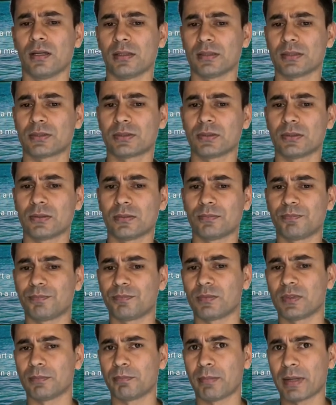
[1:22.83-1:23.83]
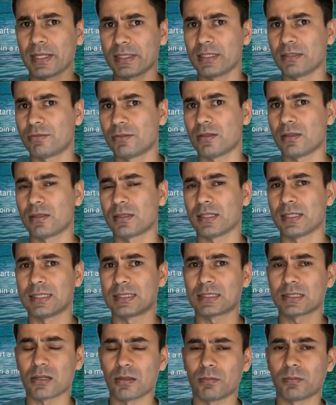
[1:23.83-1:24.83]
So by default
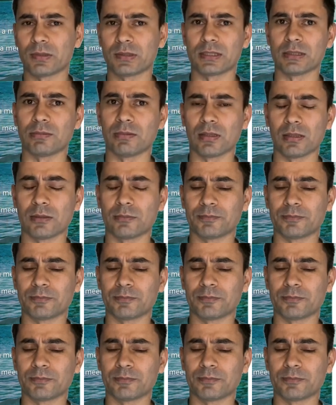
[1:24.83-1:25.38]
it's comfortable,